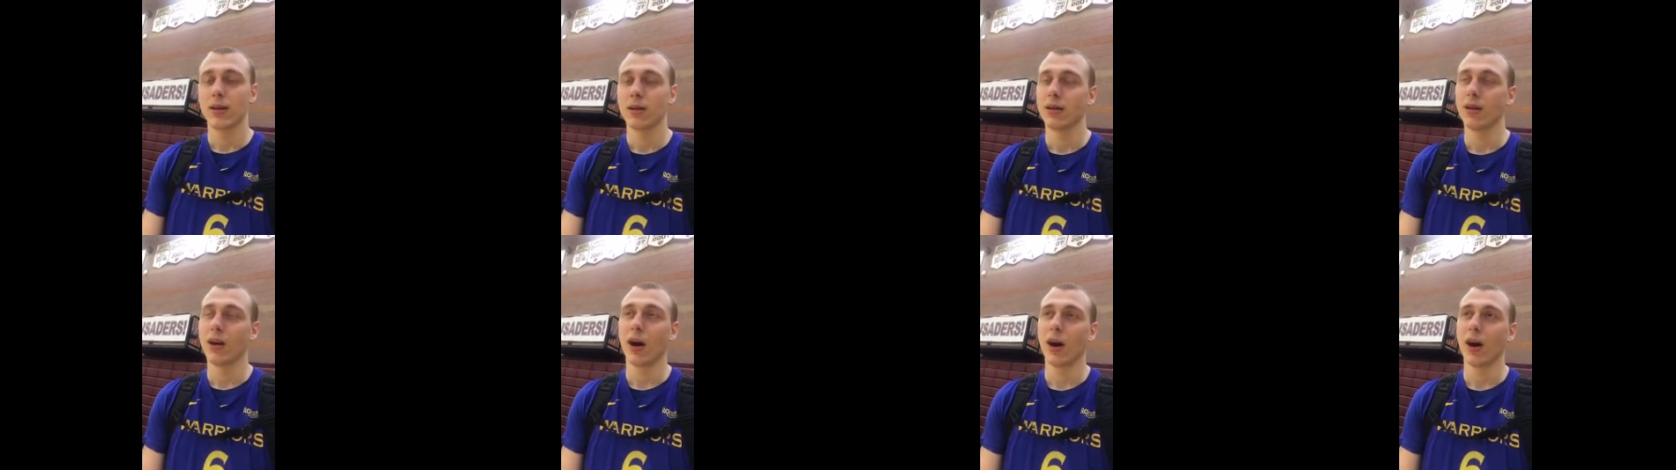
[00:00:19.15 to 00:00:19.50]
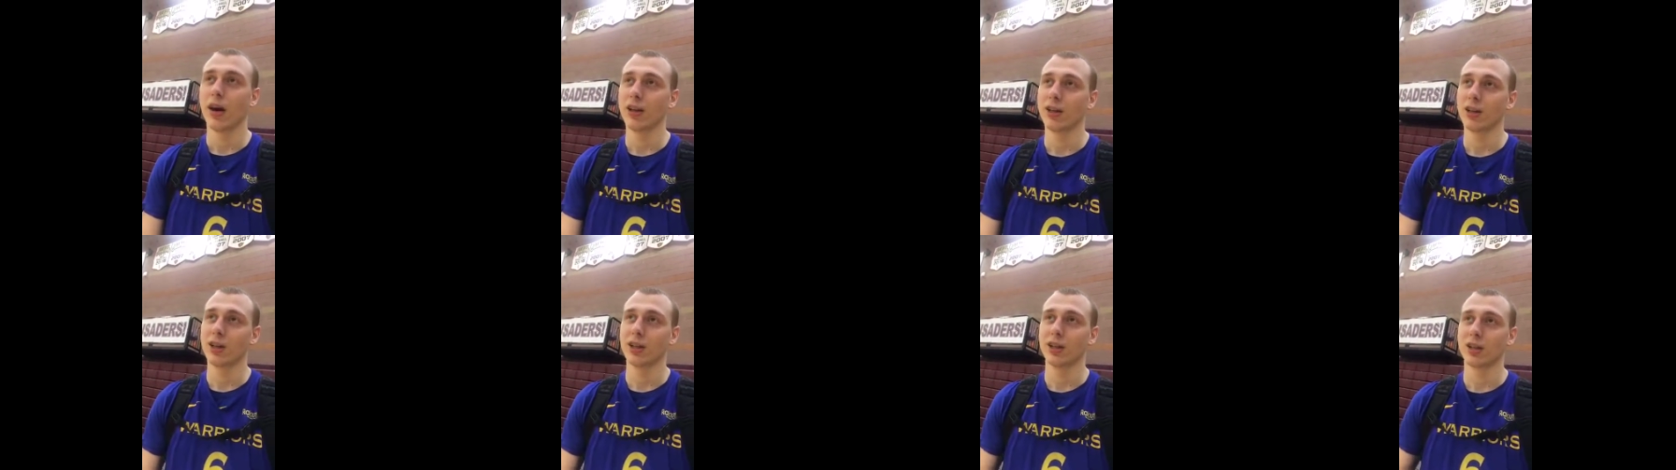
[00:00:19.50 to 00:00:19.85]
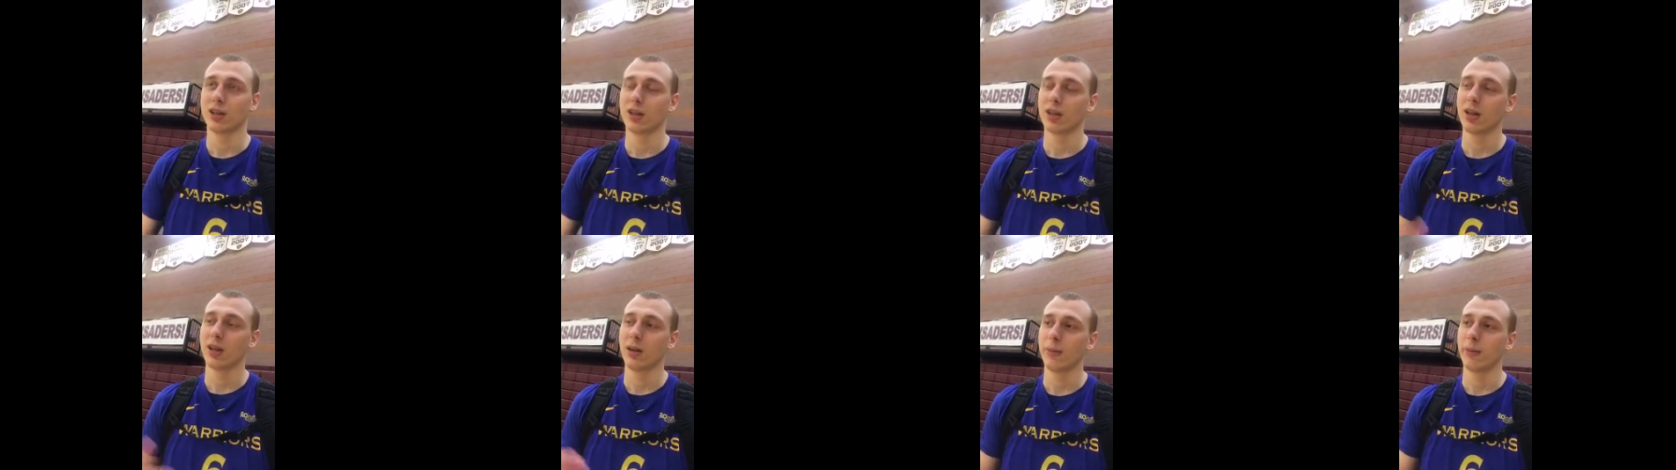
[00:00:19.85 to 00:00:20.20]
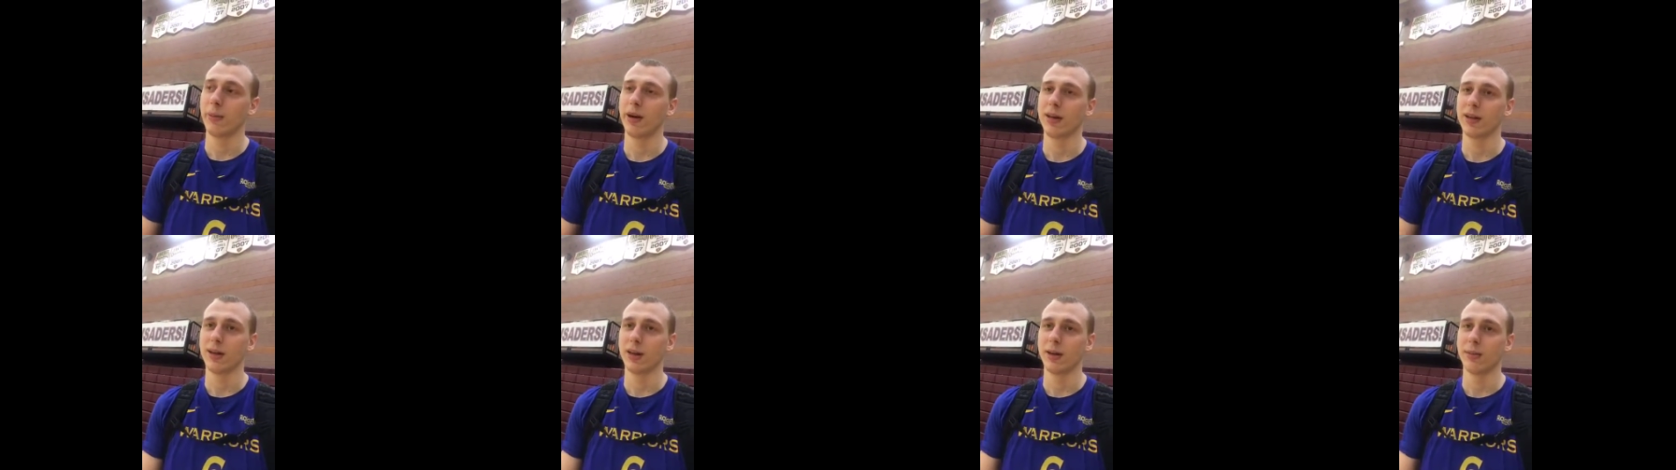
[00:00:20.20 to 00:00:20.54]
No, I just
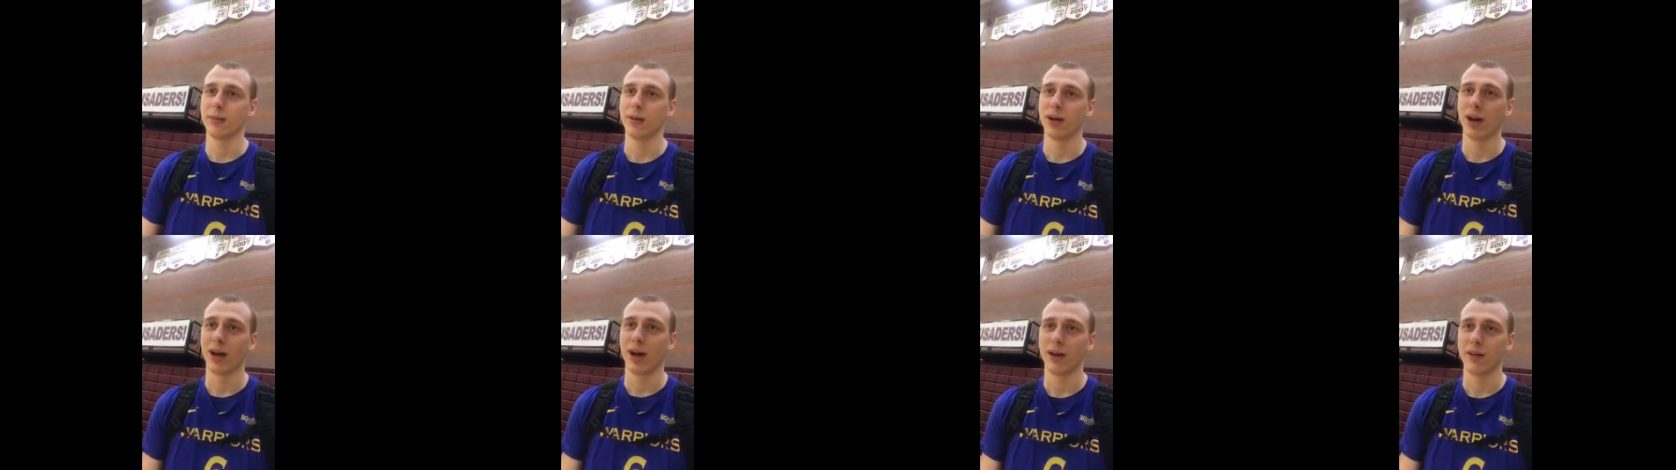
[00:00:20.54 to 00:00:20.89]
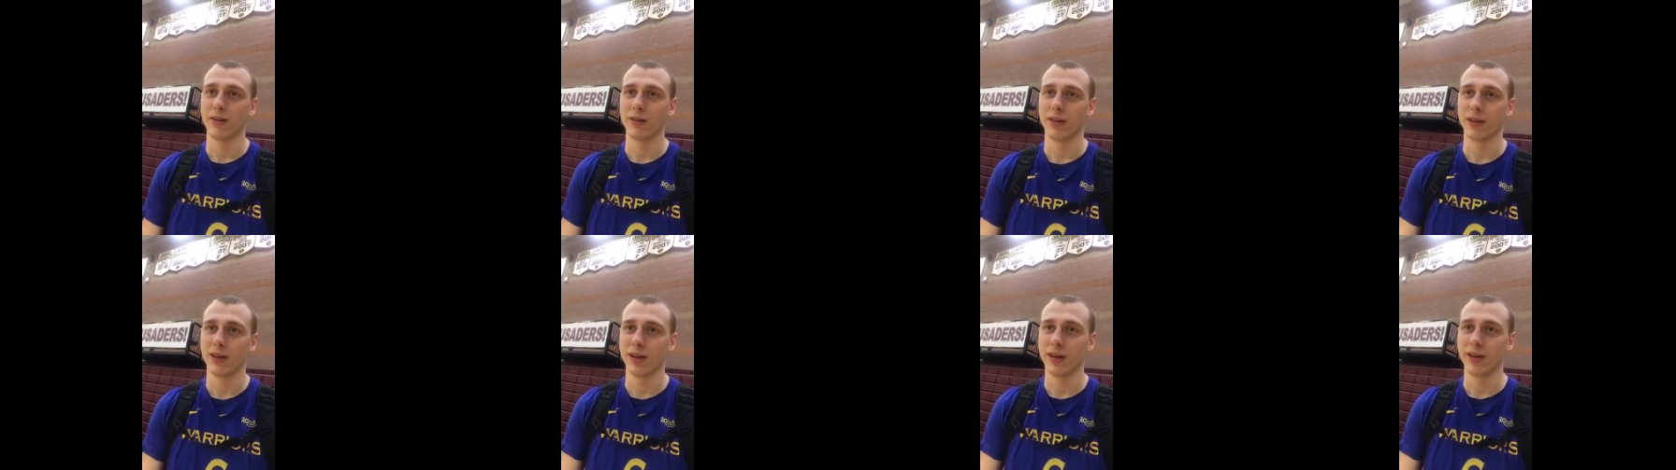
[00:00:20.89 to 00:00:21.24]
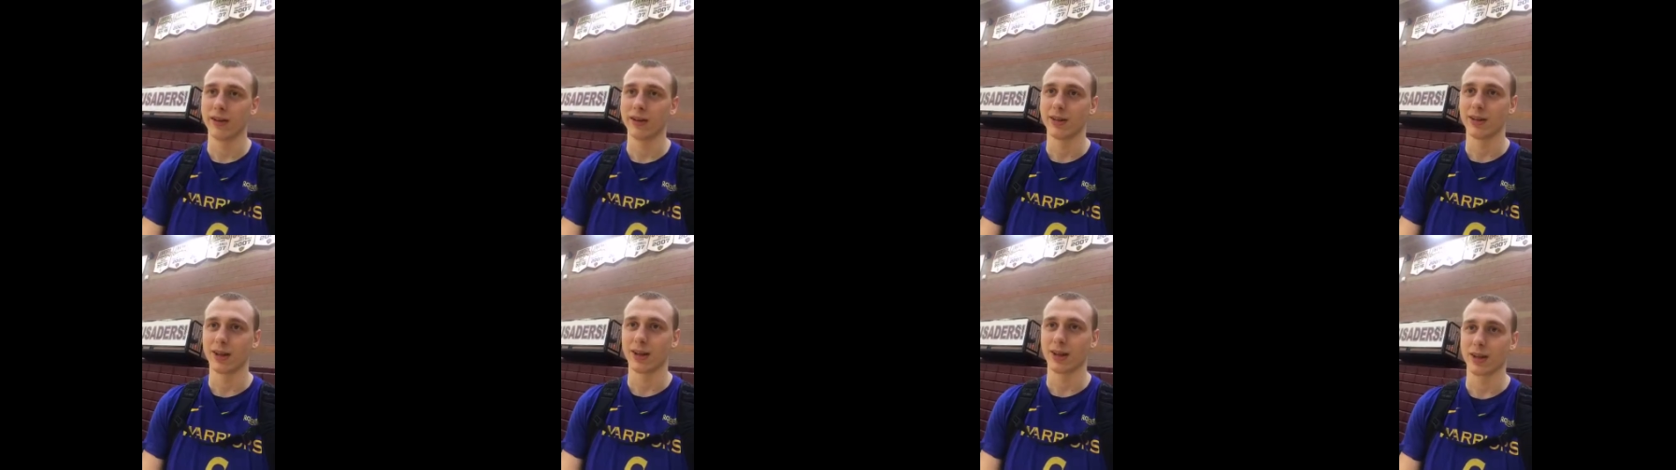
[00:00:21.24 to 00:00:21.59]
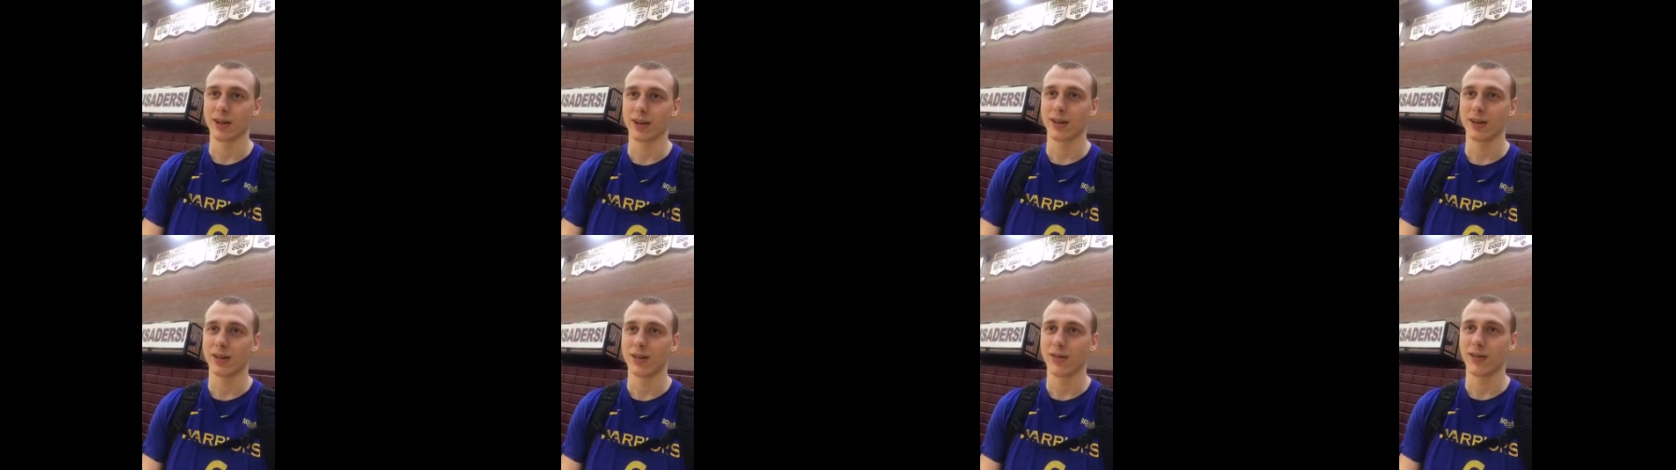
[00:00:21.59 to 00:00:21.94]
met them in
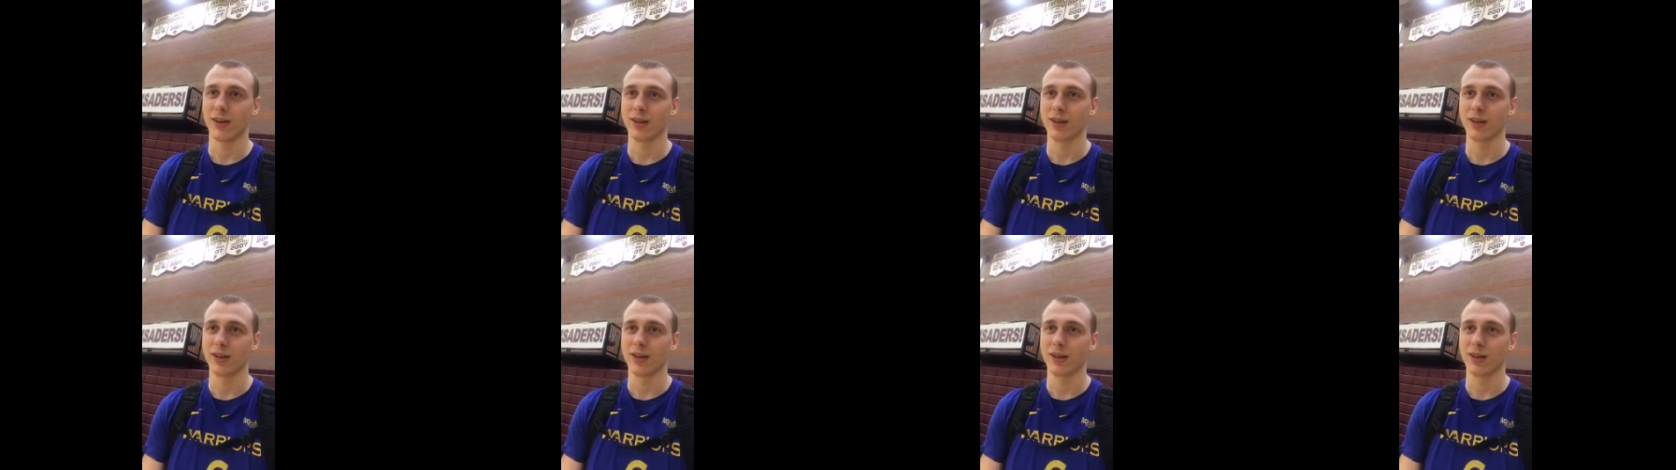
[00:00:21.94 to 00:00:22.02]
life.